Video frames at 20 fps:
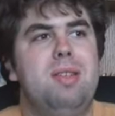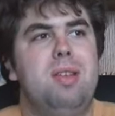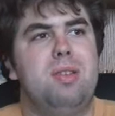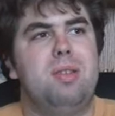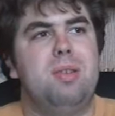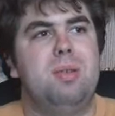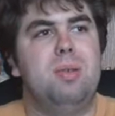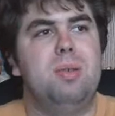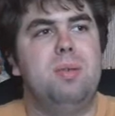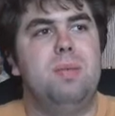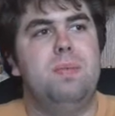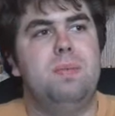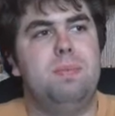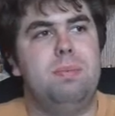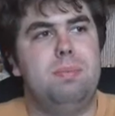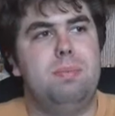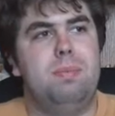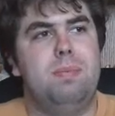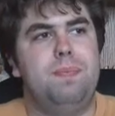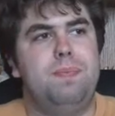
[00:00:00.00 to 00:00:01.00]
was also
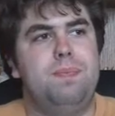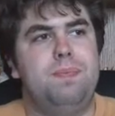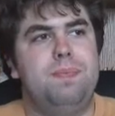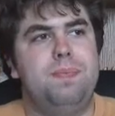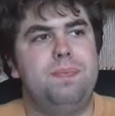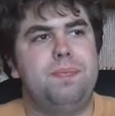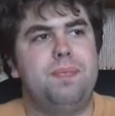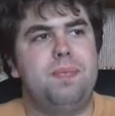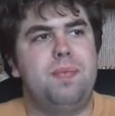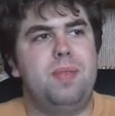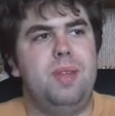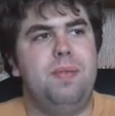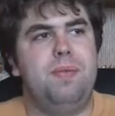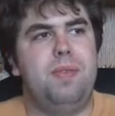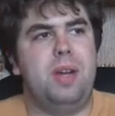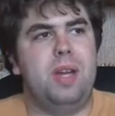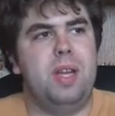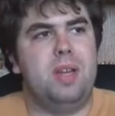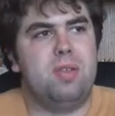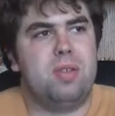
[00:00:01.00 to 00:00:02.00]

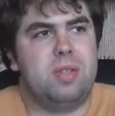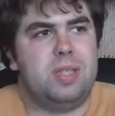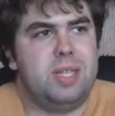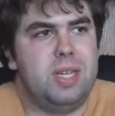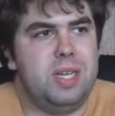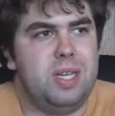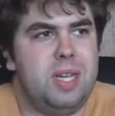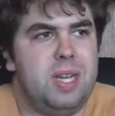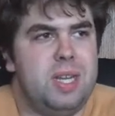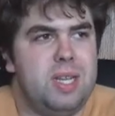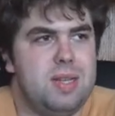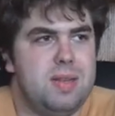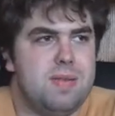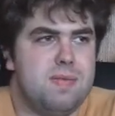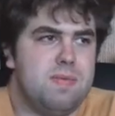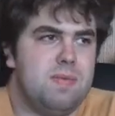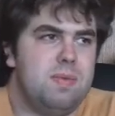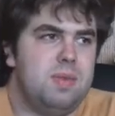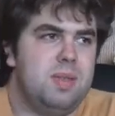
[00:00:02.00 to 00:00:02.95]
very interested in